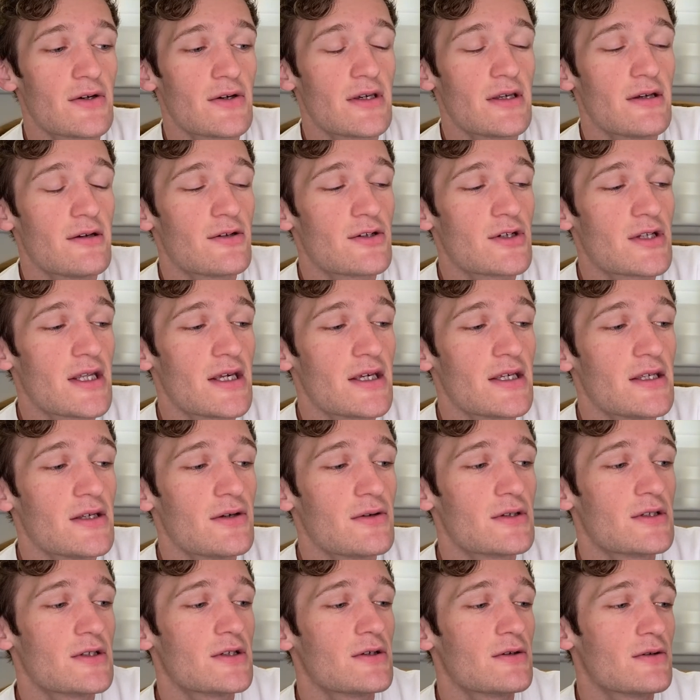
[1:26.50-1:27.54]
Huge thank
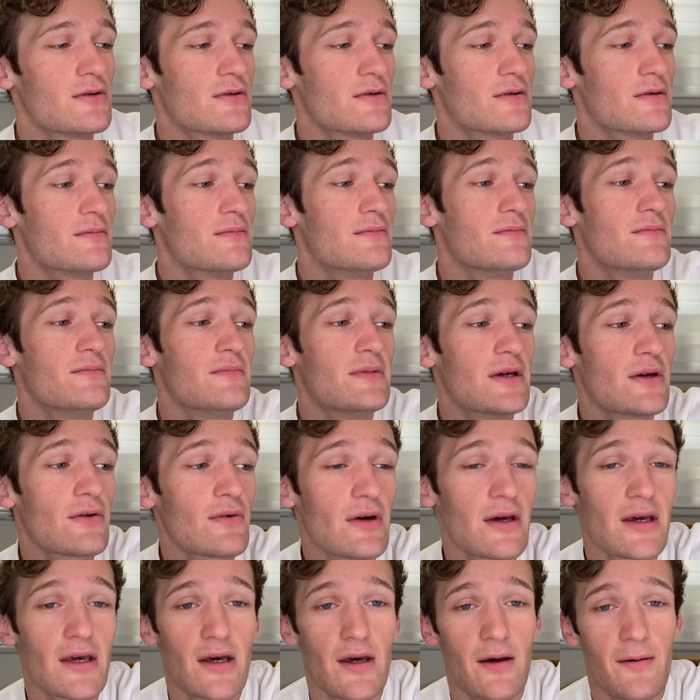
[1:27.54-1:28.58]
you to
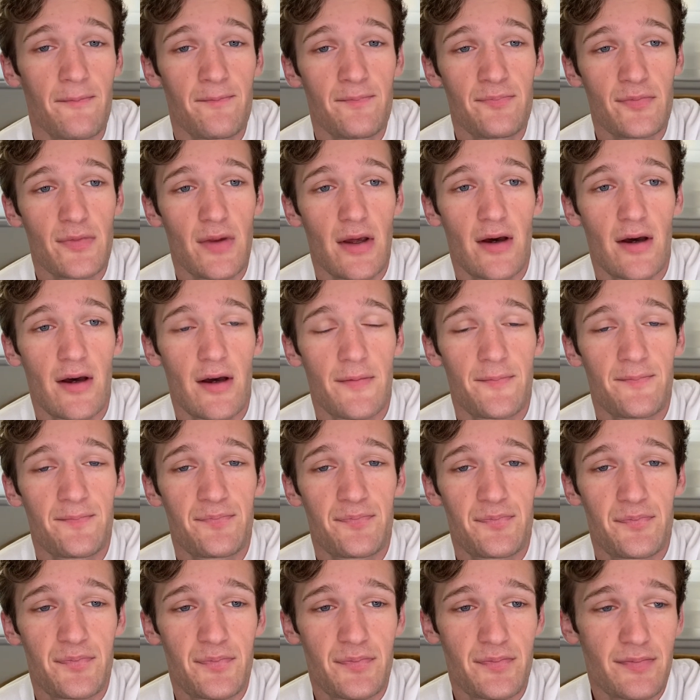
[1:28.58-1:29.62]
Miriam,
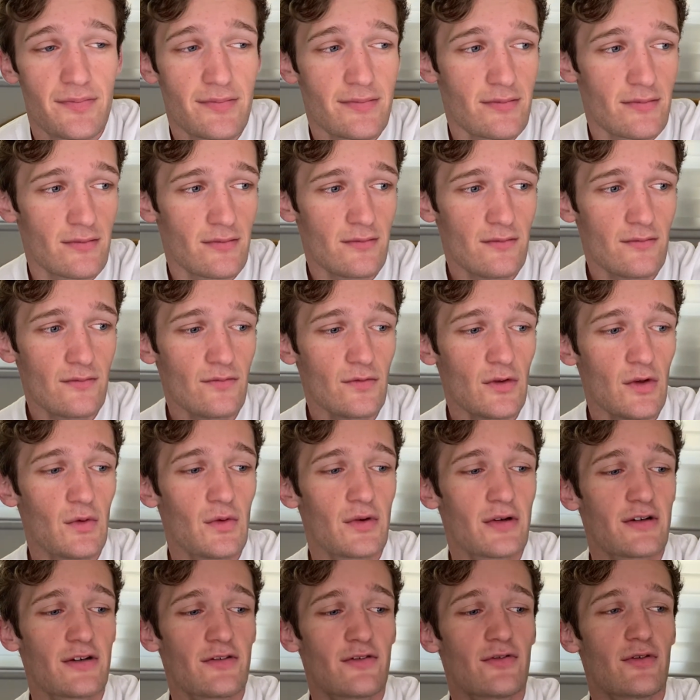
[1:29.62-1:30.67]
one
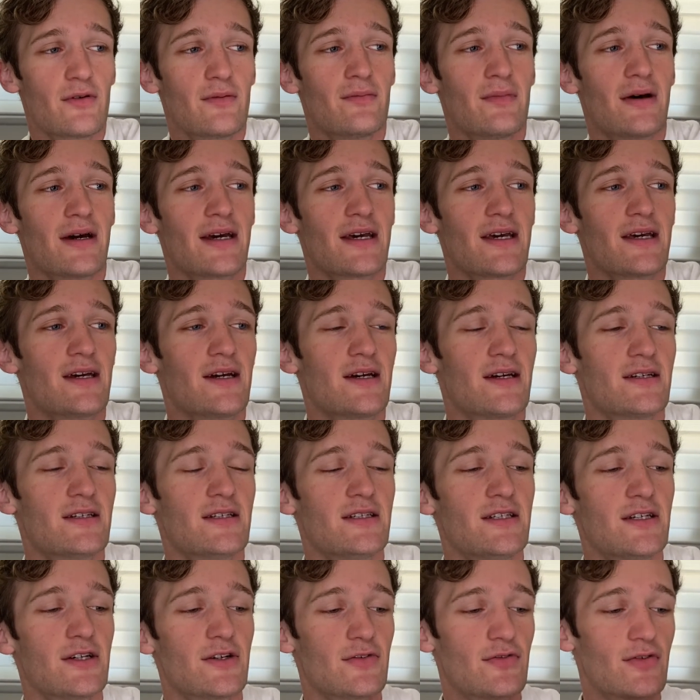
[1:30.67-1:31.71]
of my
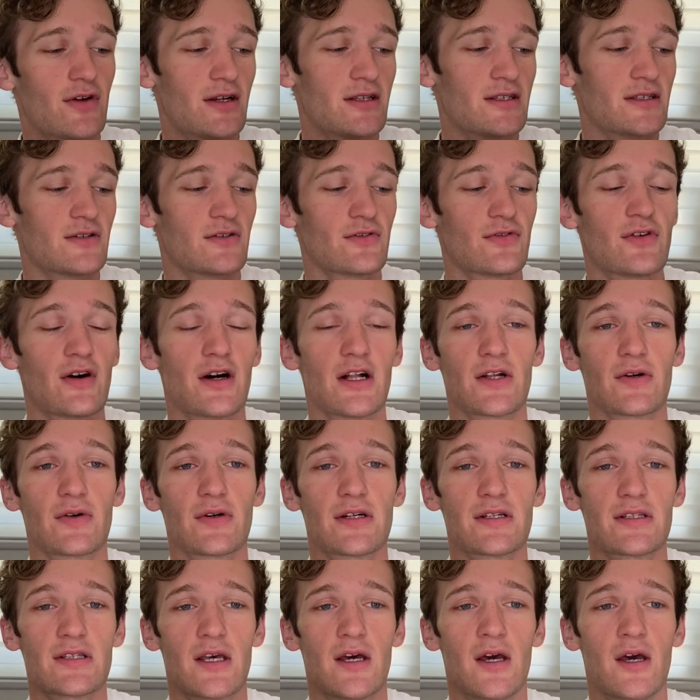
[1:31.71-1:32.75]
dear friends and
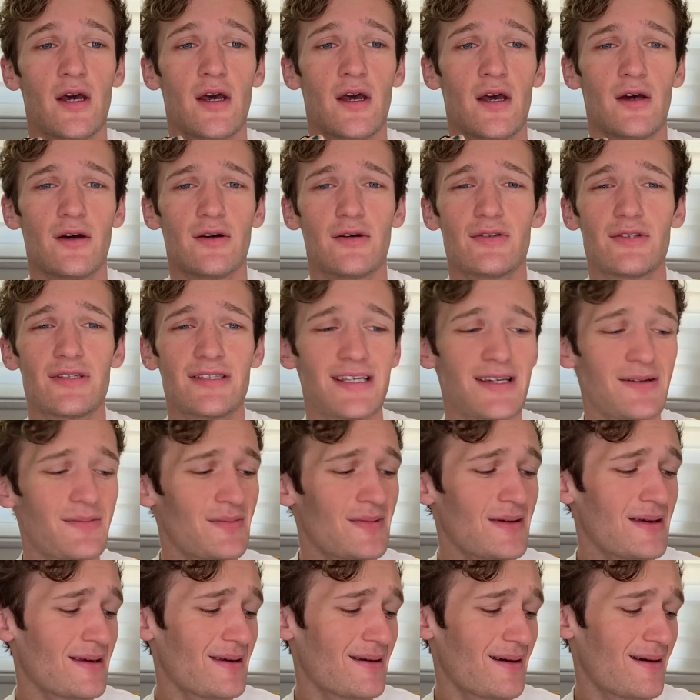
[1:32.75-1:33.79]
followers, who sent
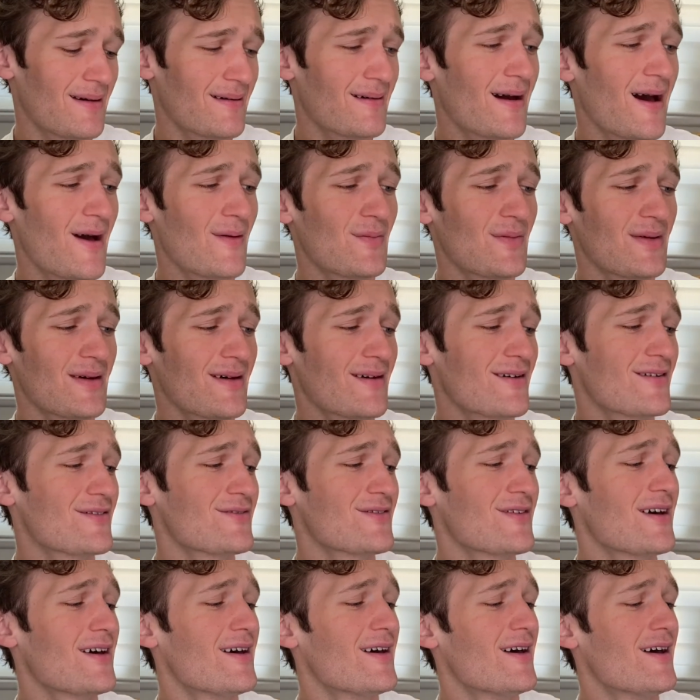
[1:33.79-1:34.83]
me a copy
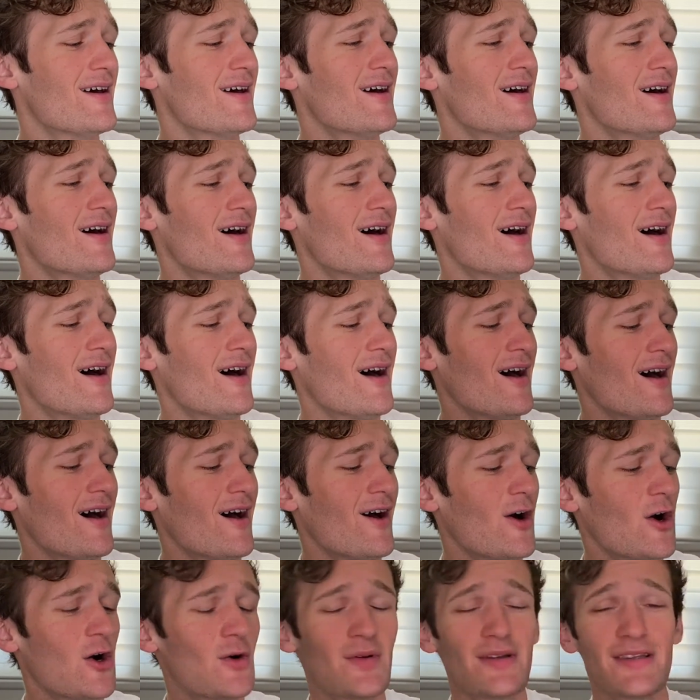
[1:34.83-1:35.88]
of A
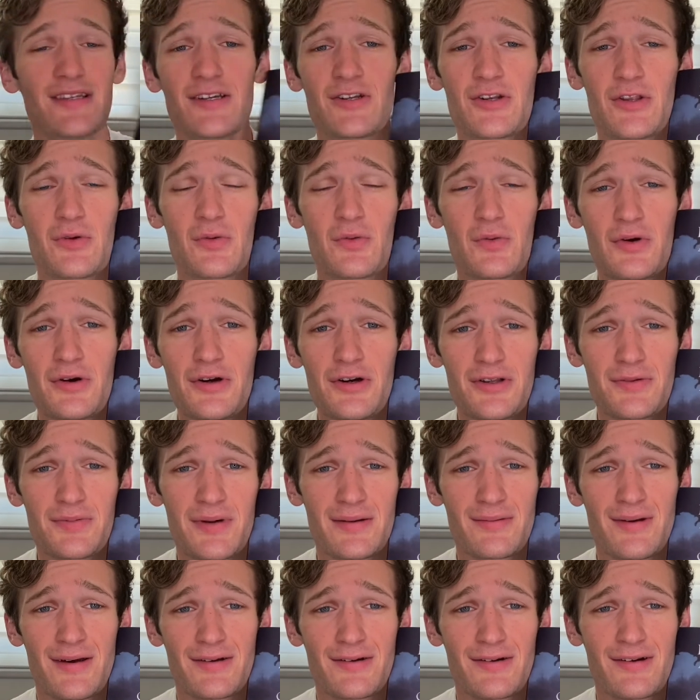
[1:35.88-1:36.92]
Home at the End of the World by
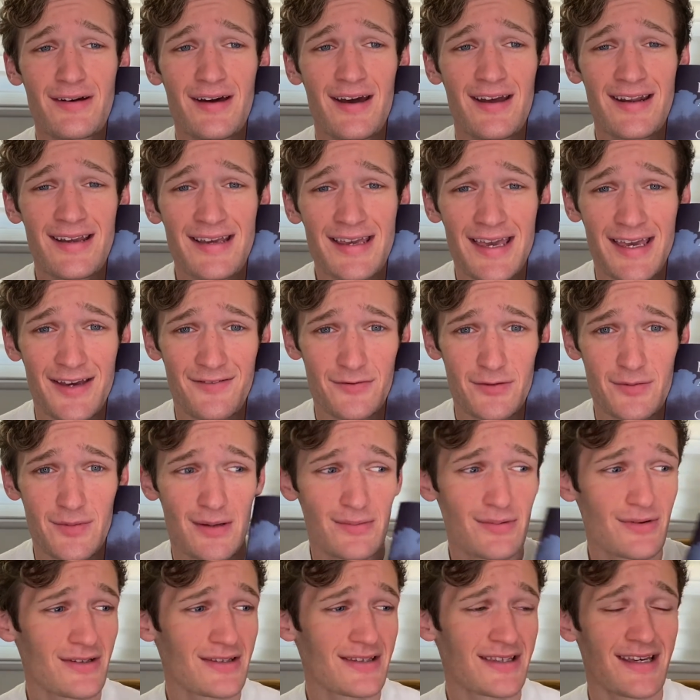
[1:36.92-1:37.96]
Michael Cunningham for my
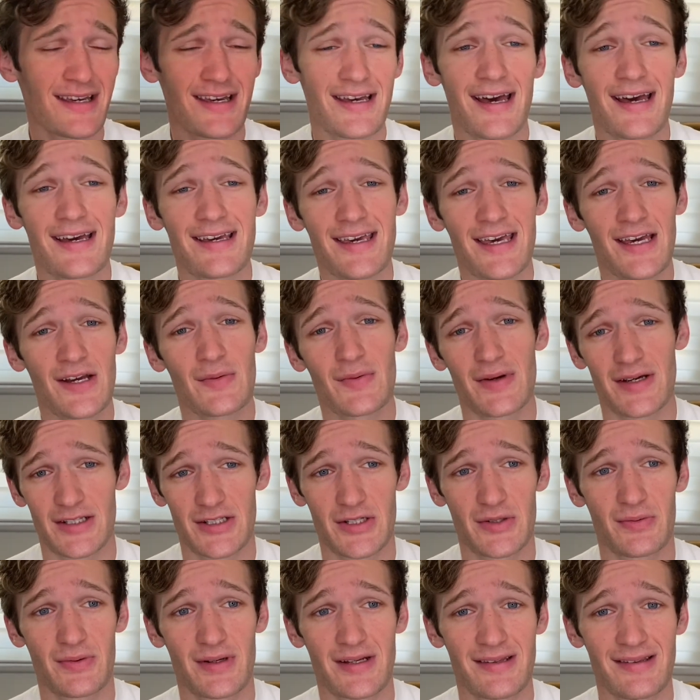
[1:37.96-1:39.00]
birthday. I can't wait
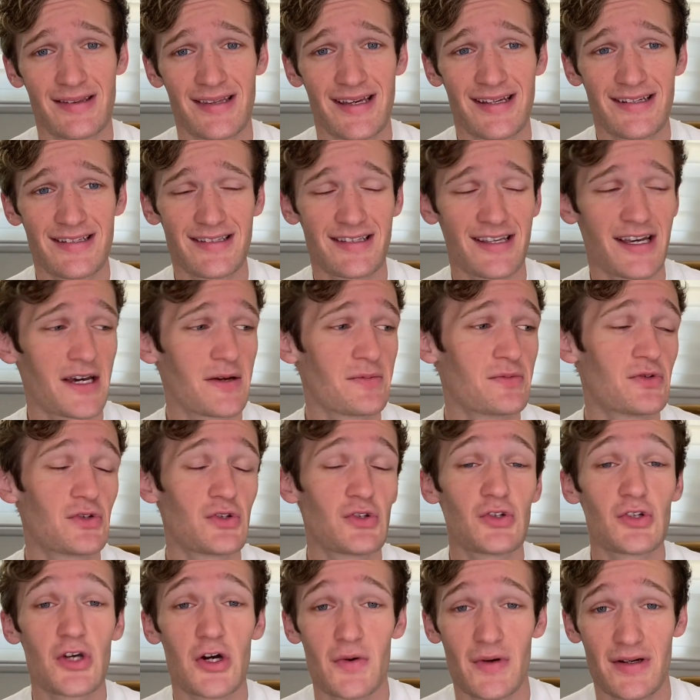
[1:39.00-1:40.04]
to read this. I'm
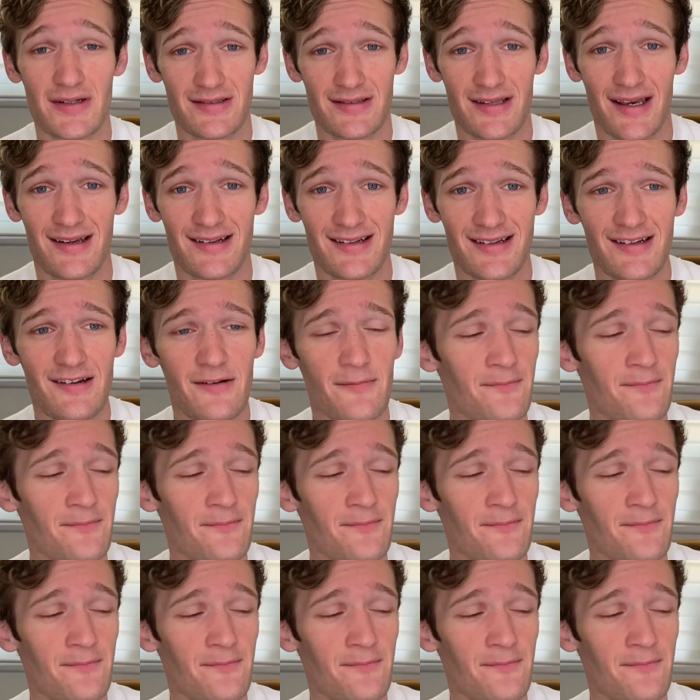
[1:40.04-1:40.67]
so excited.